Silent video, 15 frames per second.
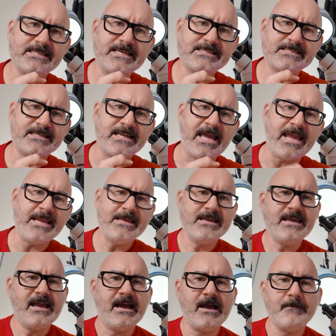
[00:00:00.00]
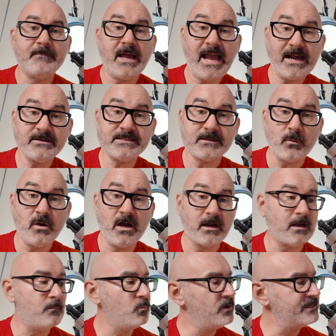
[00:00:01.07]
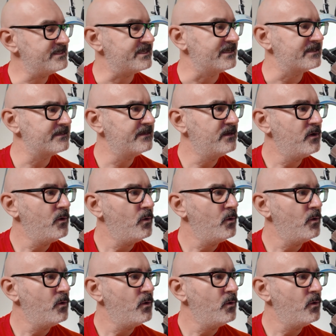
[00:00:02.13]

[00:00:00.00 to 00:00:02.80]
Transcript: to this today. Um, how does it work and what is it?